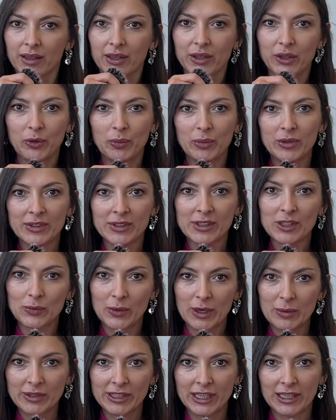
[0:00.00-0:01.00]
Your business
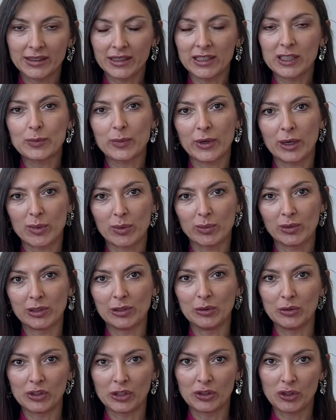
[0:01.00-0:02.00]
website is probably
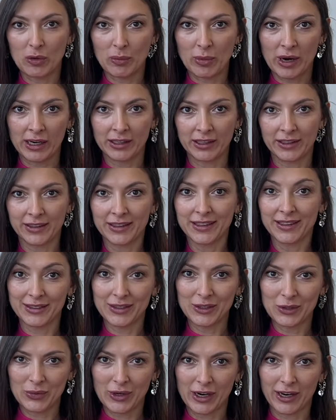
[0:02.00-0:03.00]
losing your money.
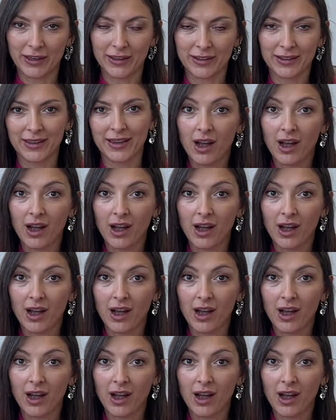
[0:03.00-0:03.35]
Here's why.